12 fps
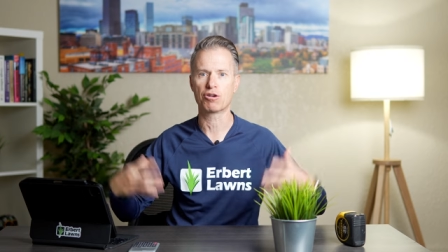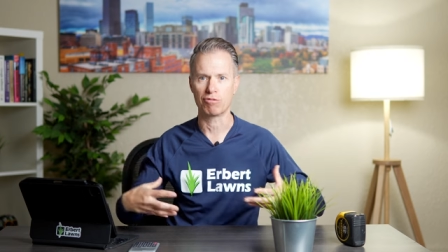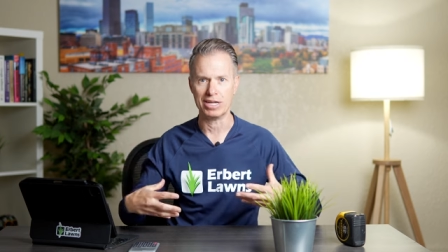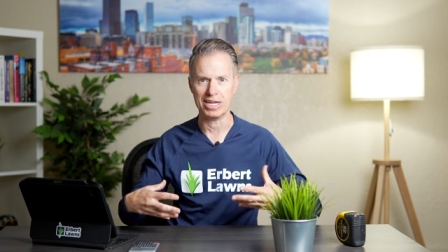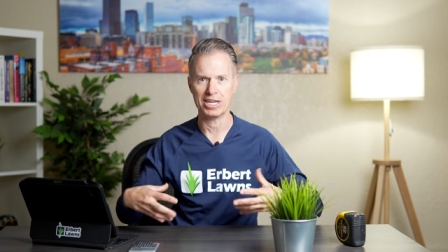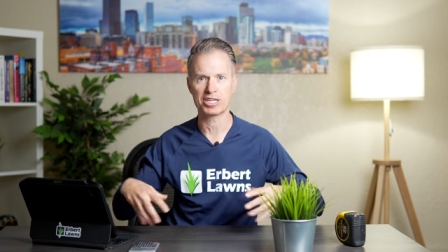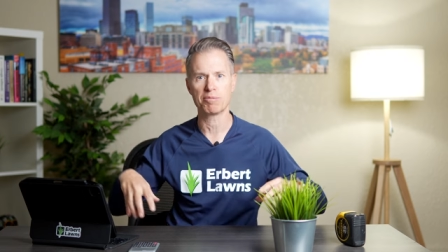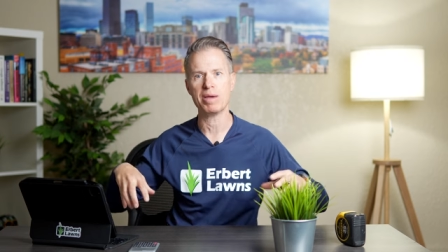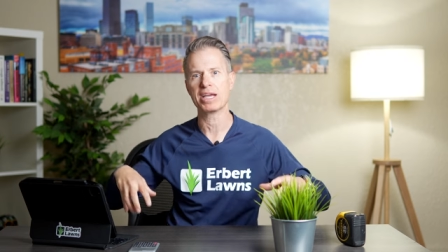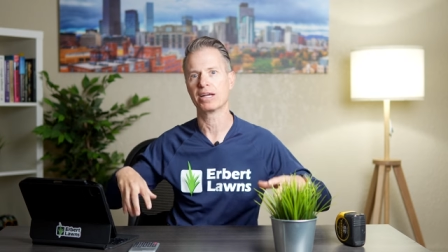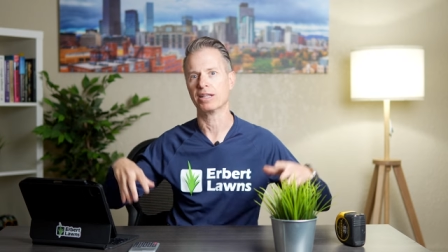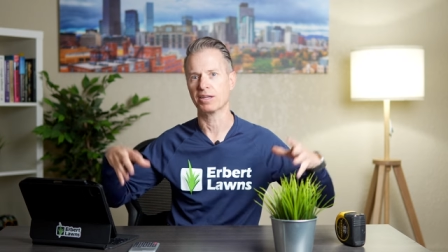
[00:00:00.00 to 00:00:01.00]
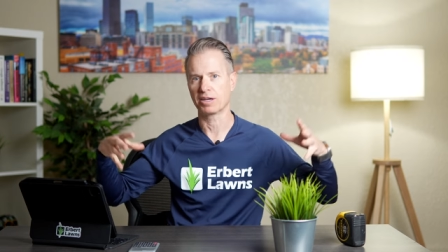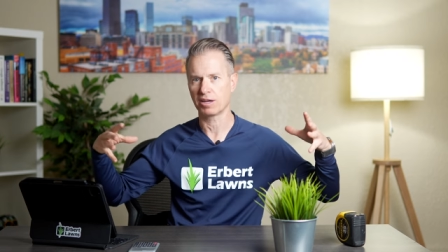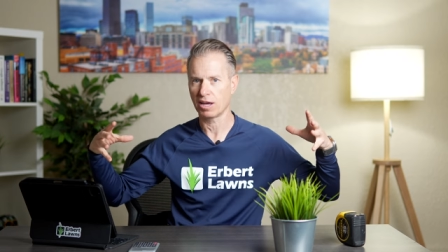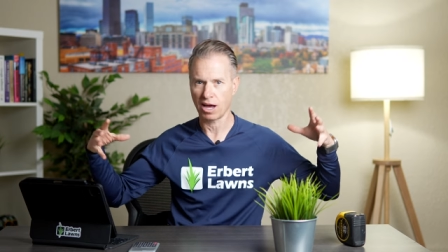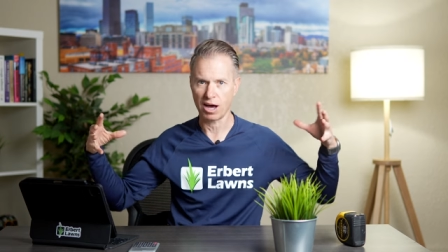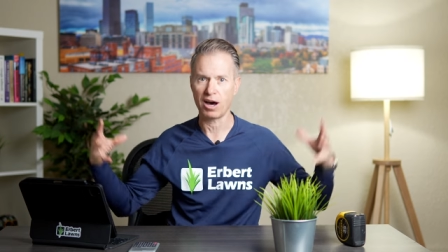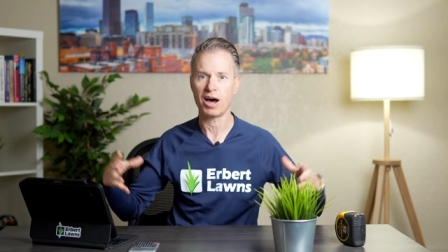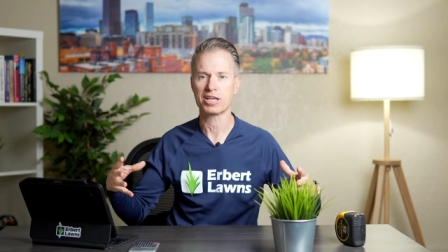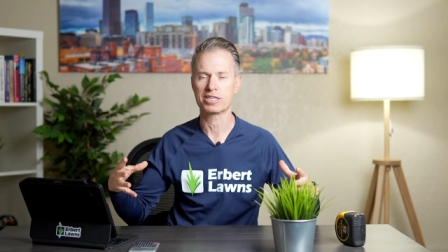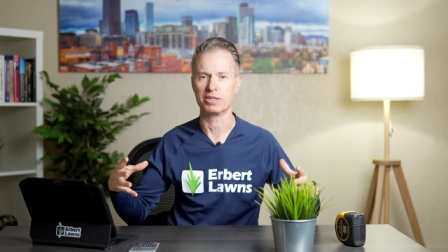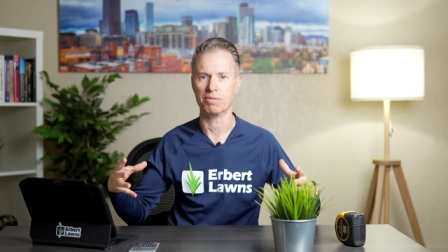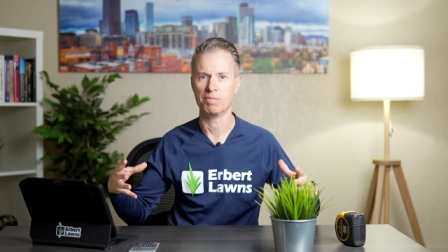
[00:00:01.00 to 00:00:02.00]
green, to make it look
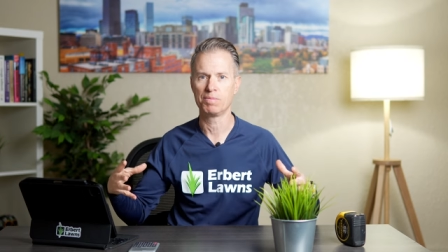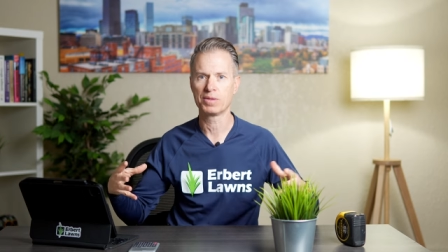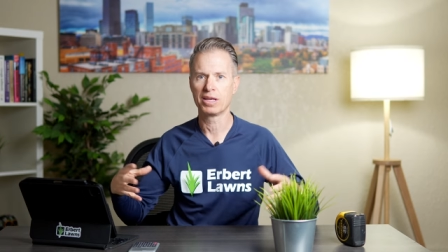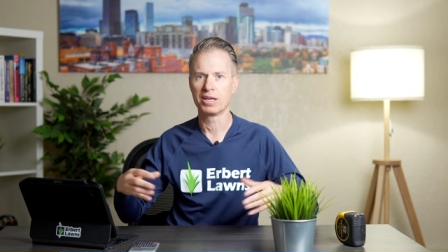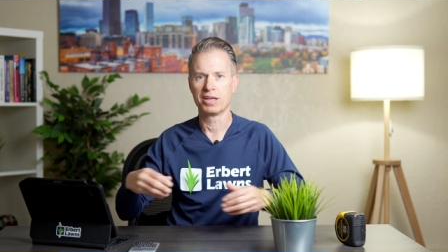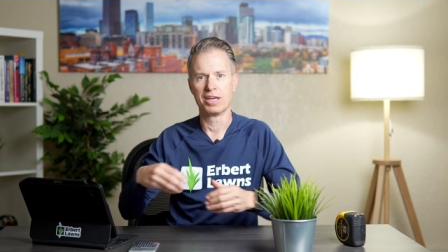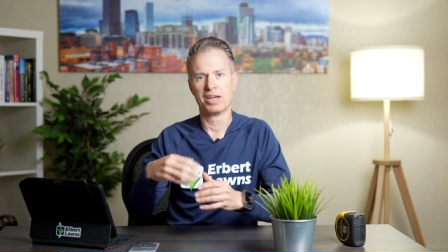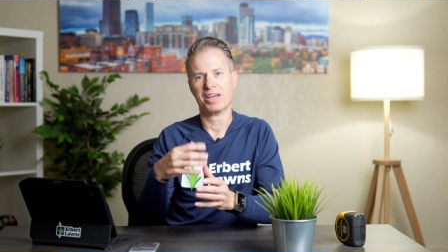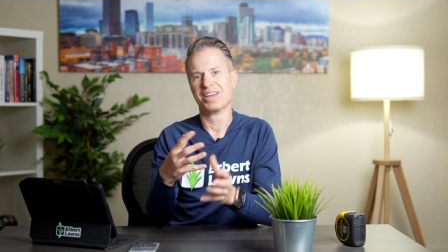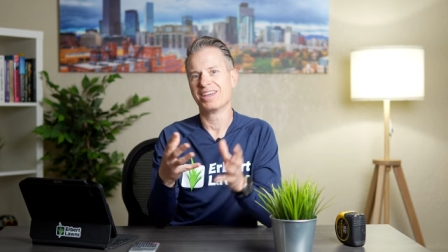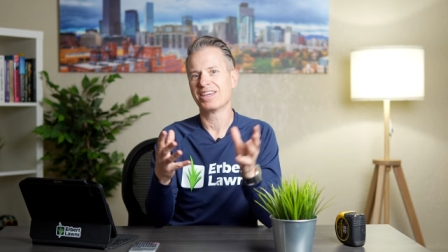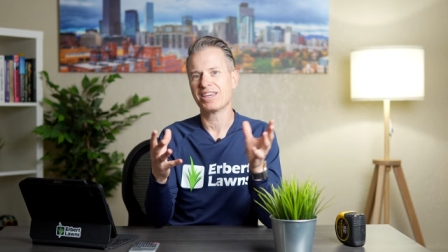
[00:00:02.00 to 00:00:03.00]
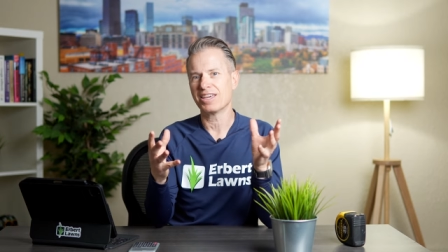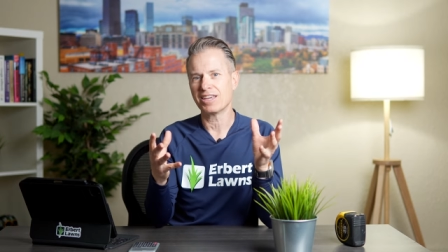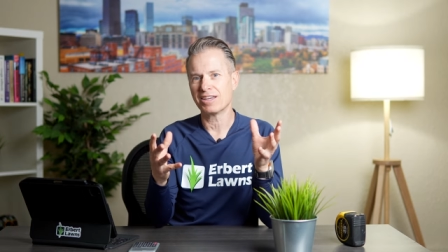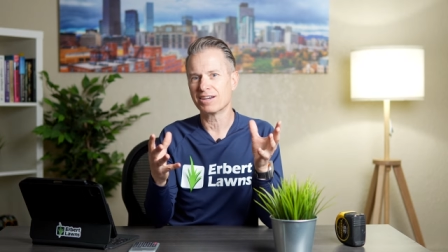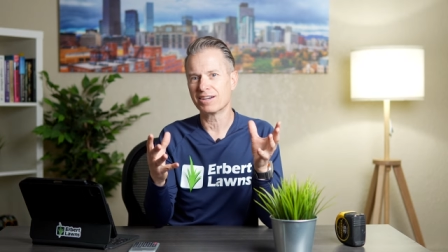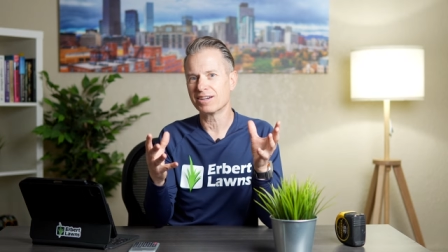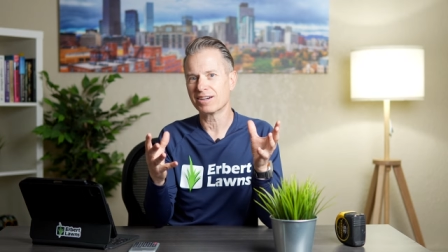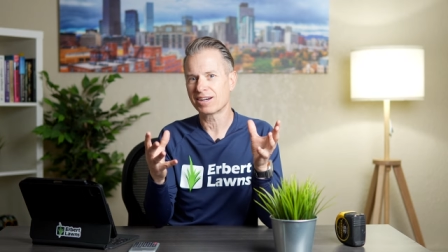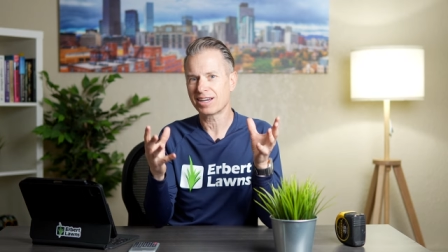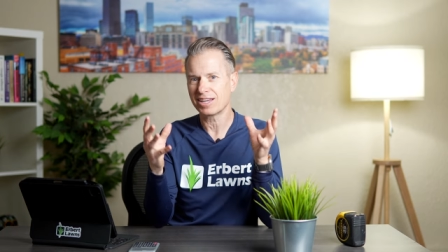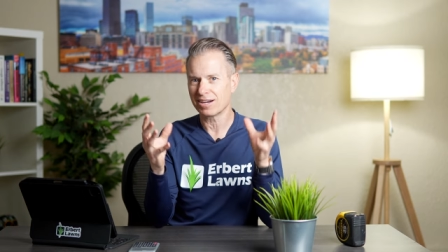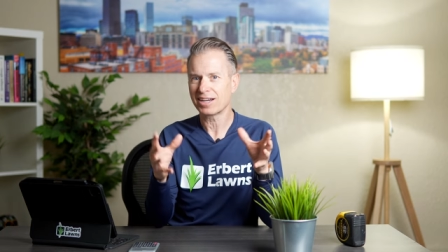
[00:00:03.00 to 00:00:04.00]
awesome, you're, you're,
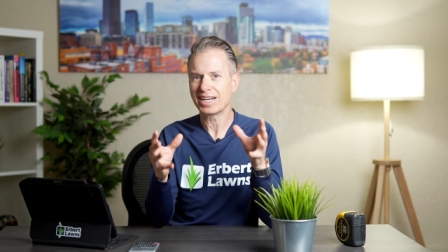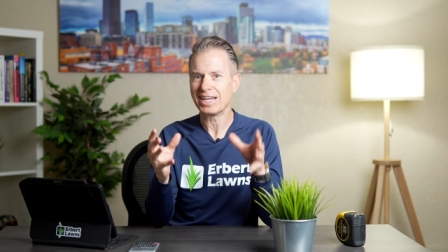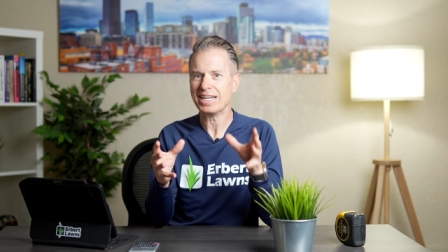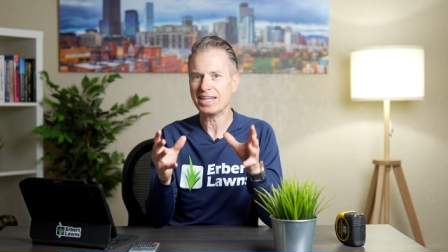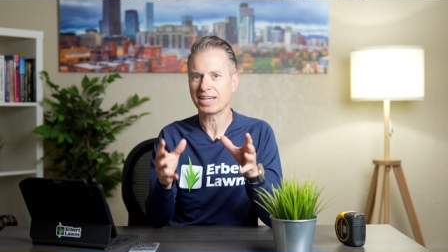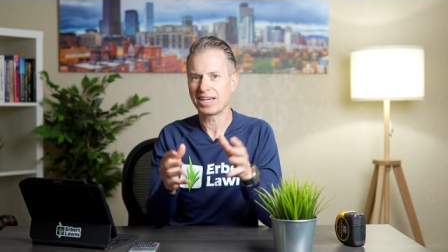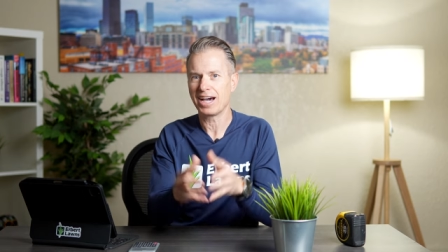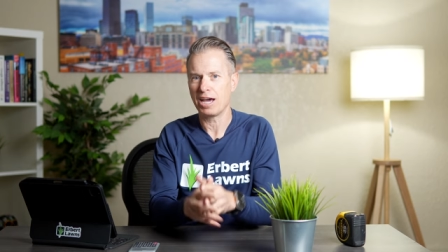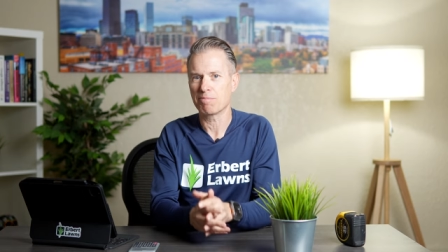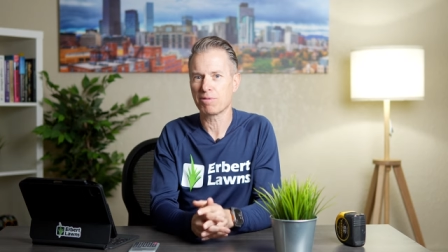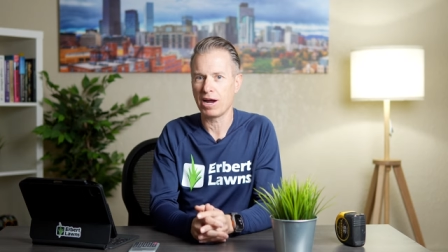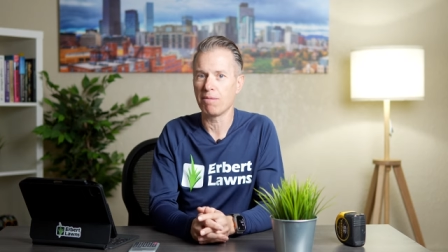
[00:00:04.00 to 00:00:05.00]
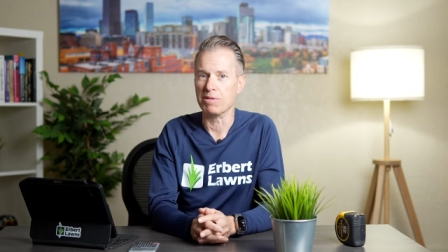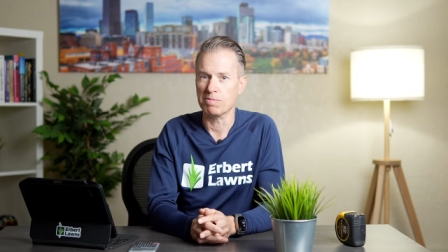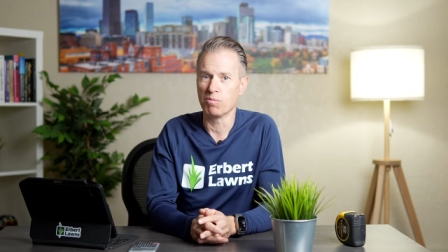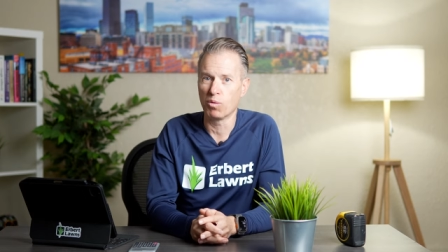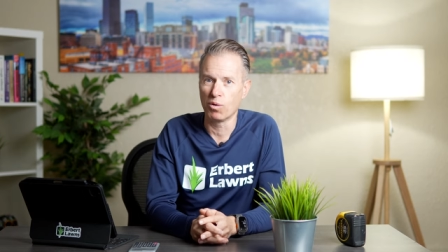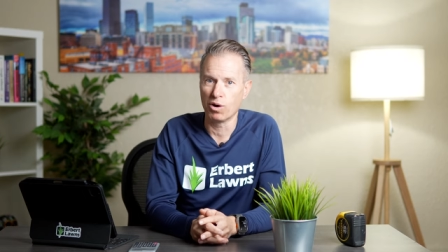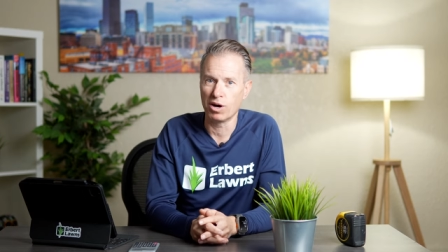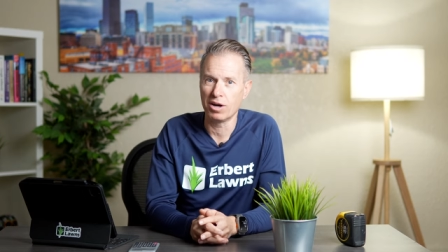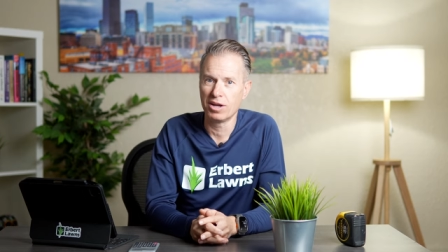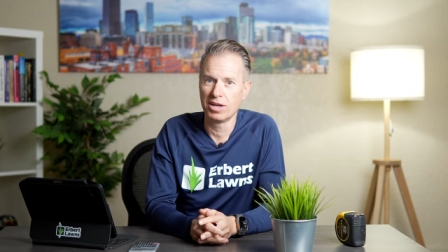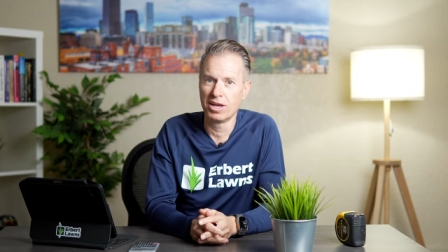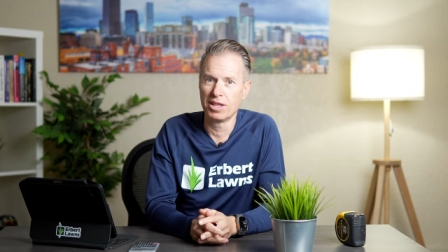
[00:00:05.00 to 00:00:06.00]
you're going to need to cut probably more
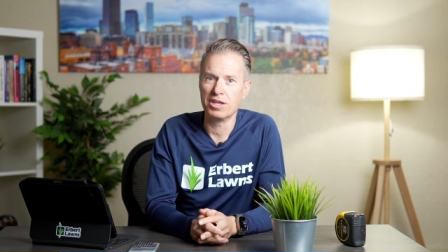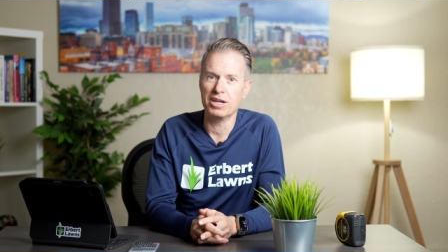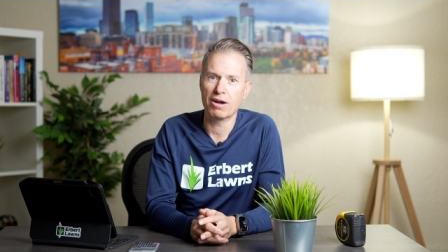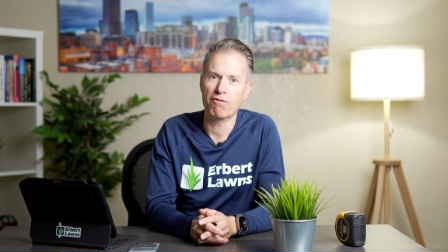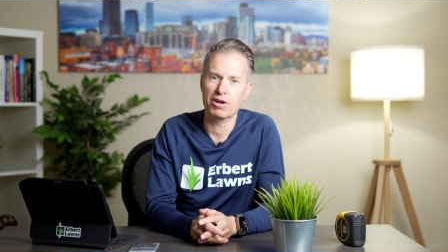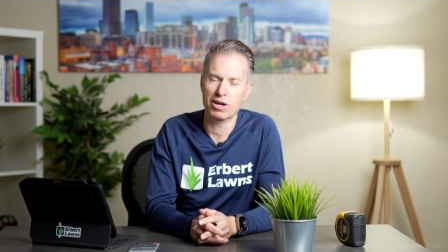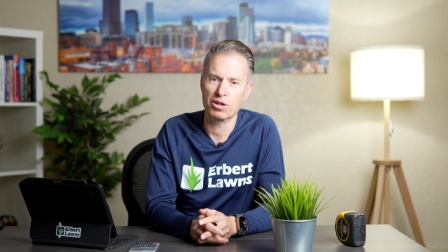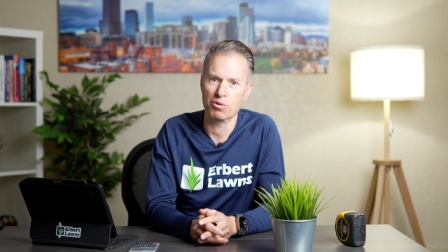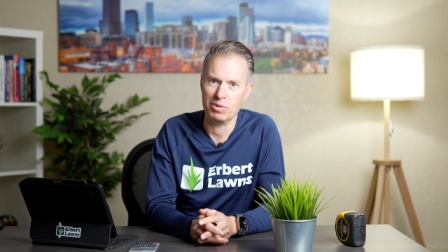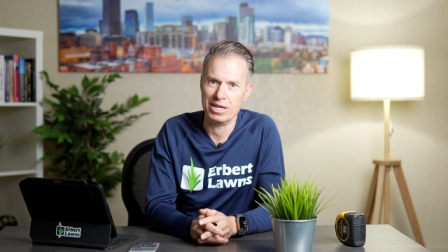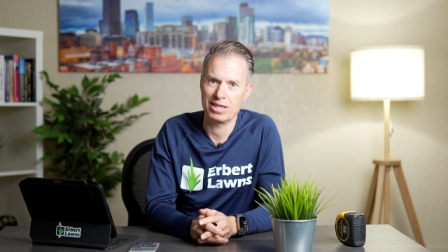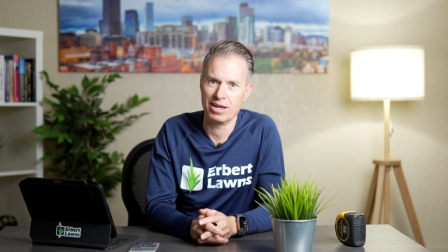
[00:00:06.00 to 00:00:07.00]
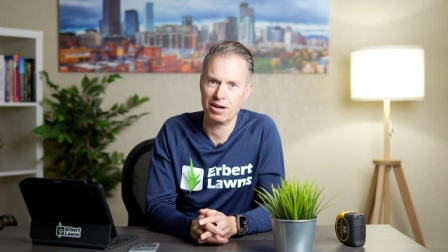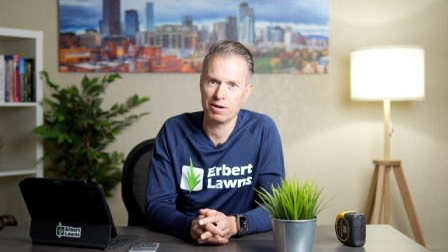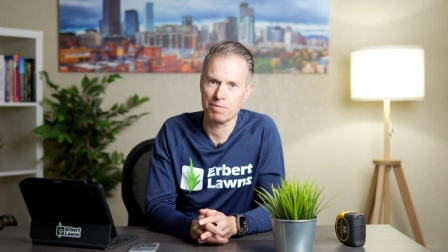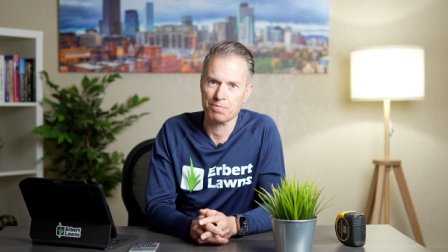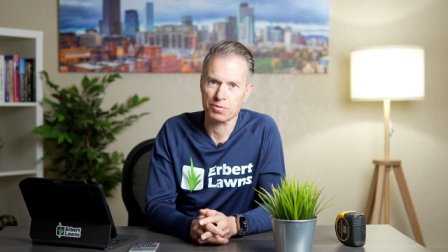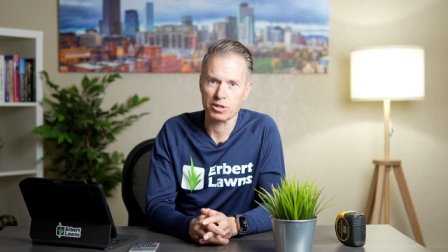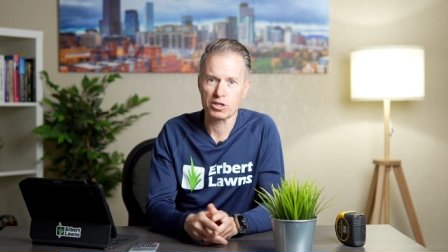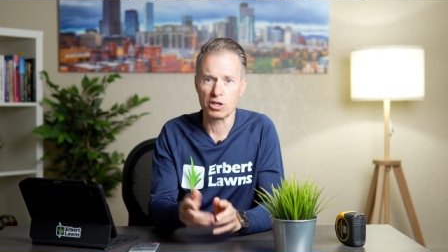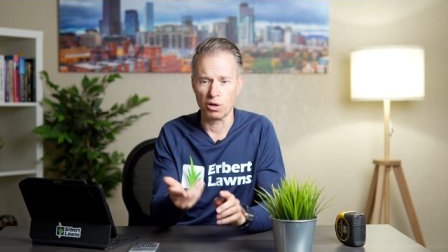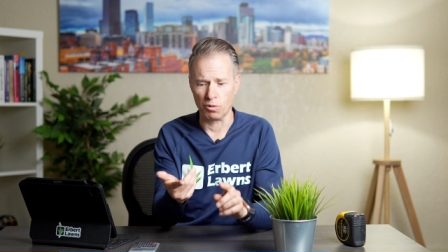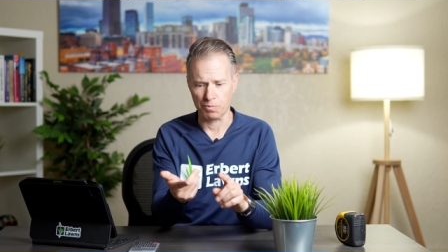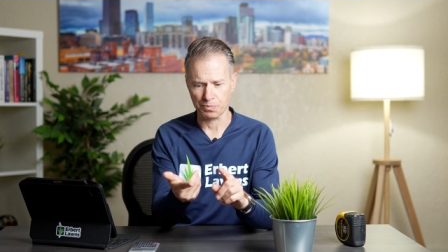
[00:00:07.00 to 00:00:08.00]
than every other week there.
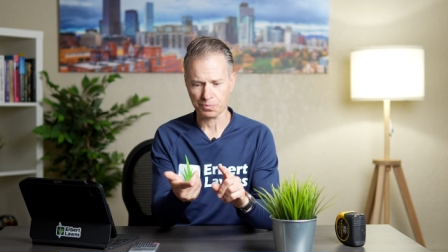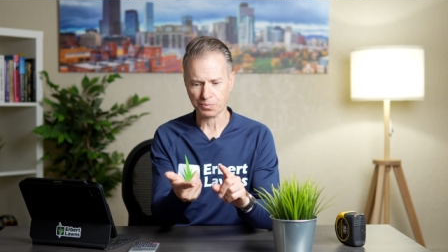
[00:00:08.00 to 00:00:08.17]
So